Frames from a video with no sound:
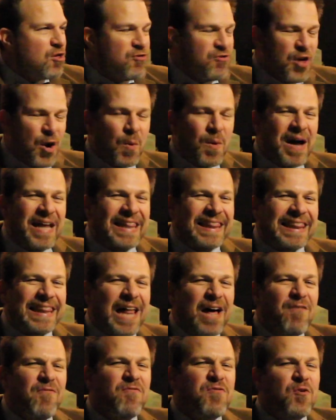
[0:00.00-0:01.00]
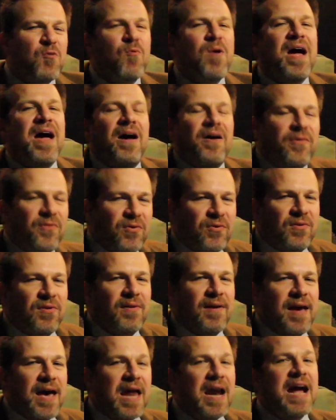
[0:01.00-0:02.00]
Though I love the rest,
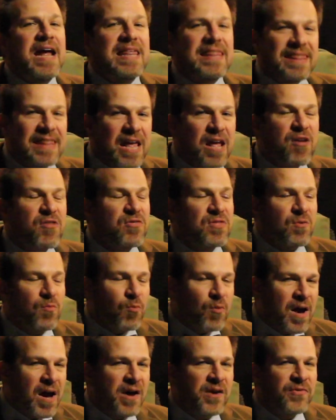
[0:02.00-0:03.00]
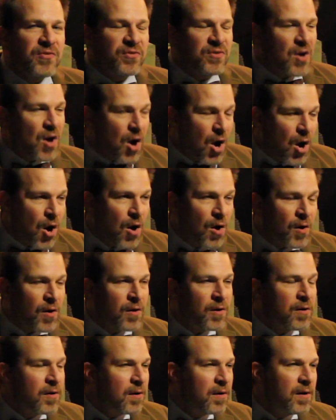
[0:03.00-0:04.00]
and I think the rest
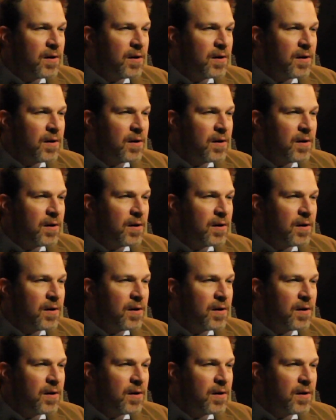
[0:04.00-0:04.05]
are